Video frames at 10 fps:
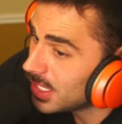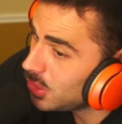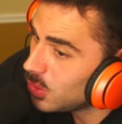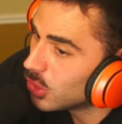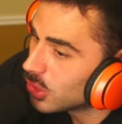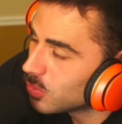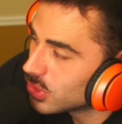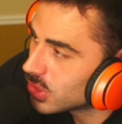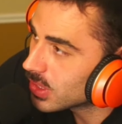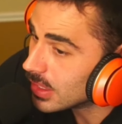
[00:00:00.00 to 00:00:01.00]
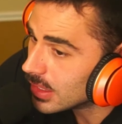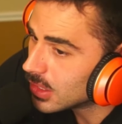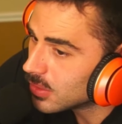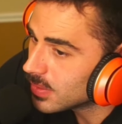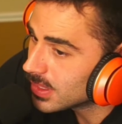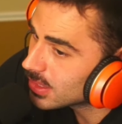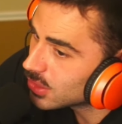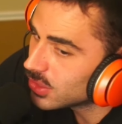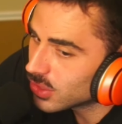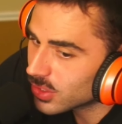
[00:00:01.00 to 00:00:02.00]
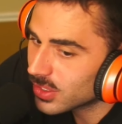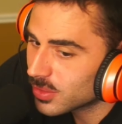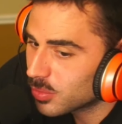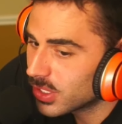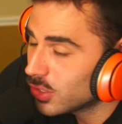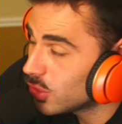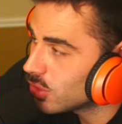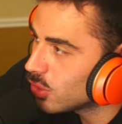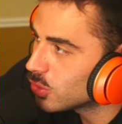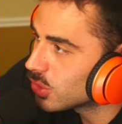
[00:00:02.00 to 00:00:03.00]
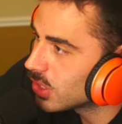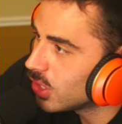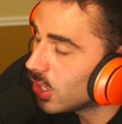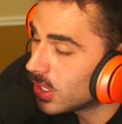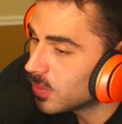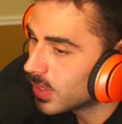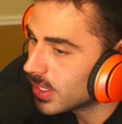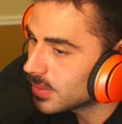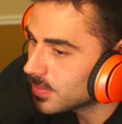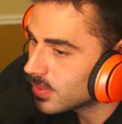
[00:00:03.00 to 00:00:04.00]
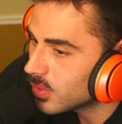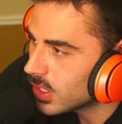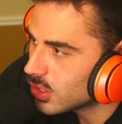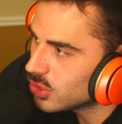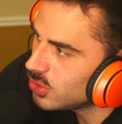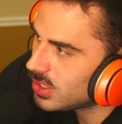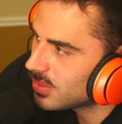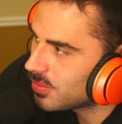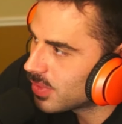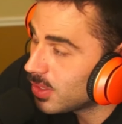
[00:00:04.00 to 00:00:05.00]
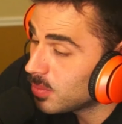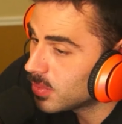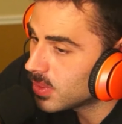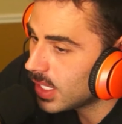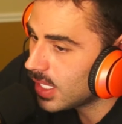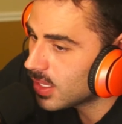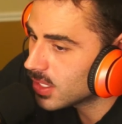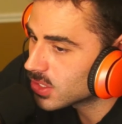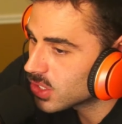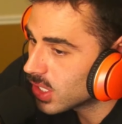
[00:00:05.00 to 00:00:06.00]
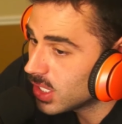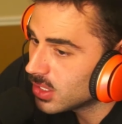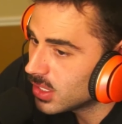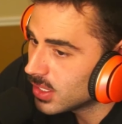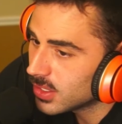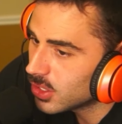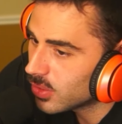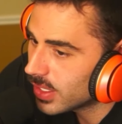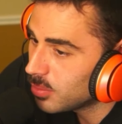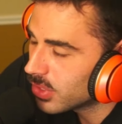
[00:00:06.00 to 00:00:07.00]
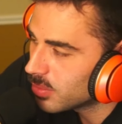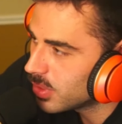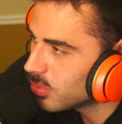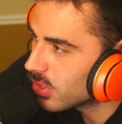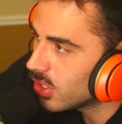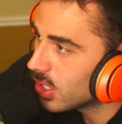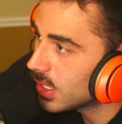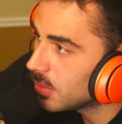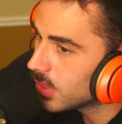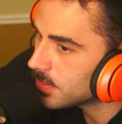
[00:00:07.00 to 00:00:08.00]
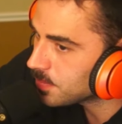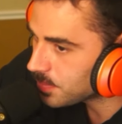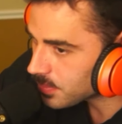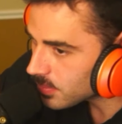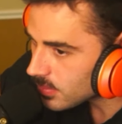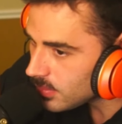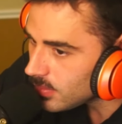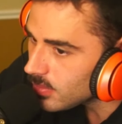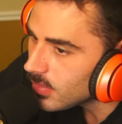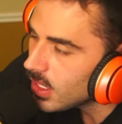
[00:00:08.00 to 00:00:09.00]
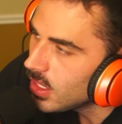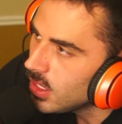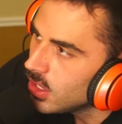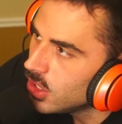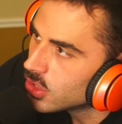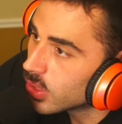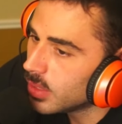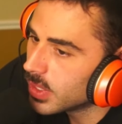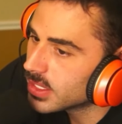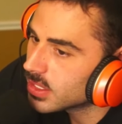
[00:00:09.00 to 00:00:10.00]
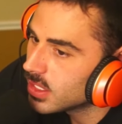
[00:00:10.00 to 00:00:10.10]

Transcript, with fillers: you learn with Zherka, you know, this Zherka brings you to closer to God, right? Right? Because you just film atheists, they're ugly, you know, they bring people to God anyway. So, anyways,